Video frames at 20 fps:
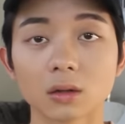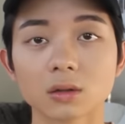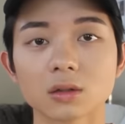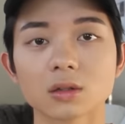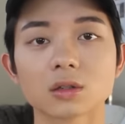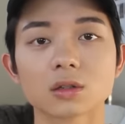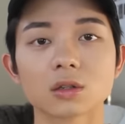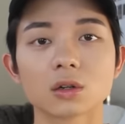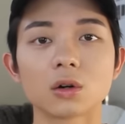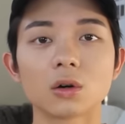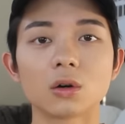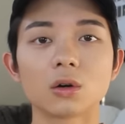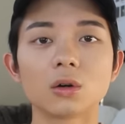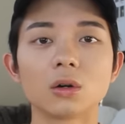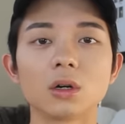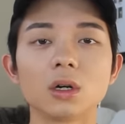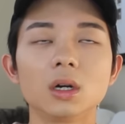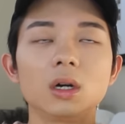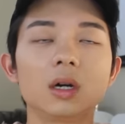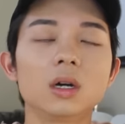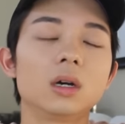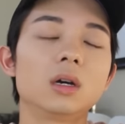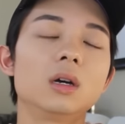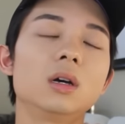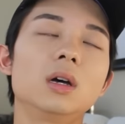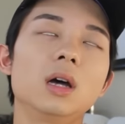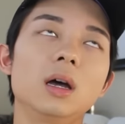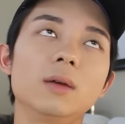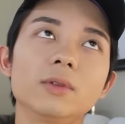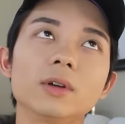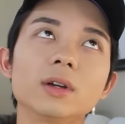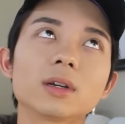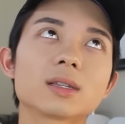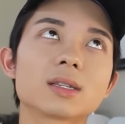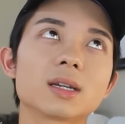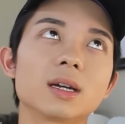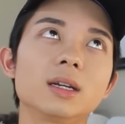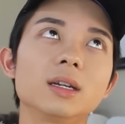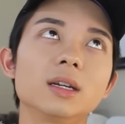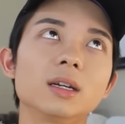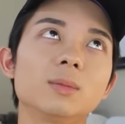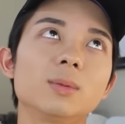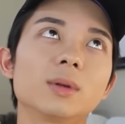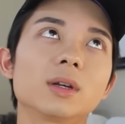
So I'm very excited